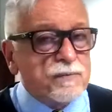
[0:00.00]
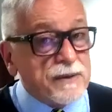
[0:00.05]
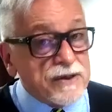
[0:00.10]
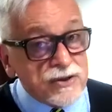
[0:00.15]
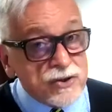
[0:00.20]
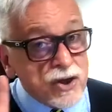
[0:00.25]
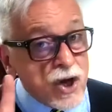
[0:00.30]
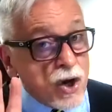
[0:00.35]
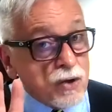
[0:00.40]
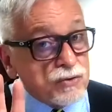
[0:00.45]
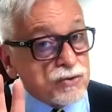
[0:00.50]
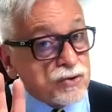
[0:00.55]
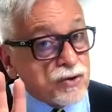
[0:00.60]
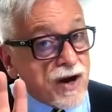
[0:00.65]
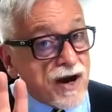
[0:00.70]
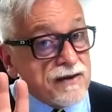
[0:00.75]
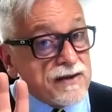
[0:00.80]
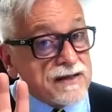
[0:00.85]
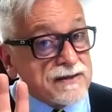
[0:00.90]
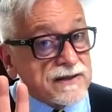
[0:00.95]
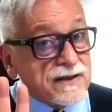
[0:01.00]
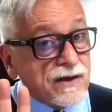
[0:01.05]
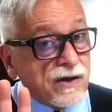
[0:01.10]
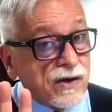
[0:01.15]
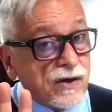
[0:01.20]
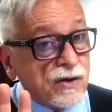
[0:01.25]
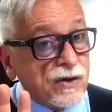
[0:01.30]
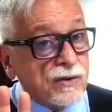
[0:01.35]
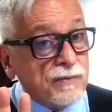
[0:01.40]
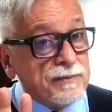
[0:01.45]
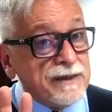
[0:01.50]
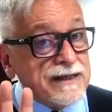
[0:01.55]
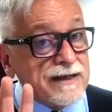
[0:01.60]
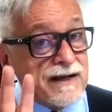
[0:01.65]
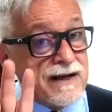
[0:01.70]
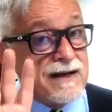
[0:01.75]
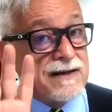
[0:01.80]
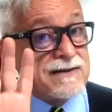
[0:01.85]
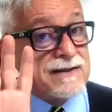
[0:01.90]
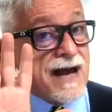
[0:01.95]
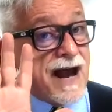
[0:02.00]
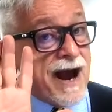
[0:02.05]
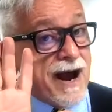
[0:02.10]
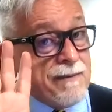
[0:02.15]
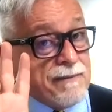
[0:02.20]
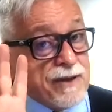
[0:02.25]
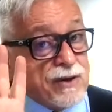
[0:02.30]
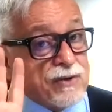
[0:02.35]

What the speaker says: but don't try this at home because I'm the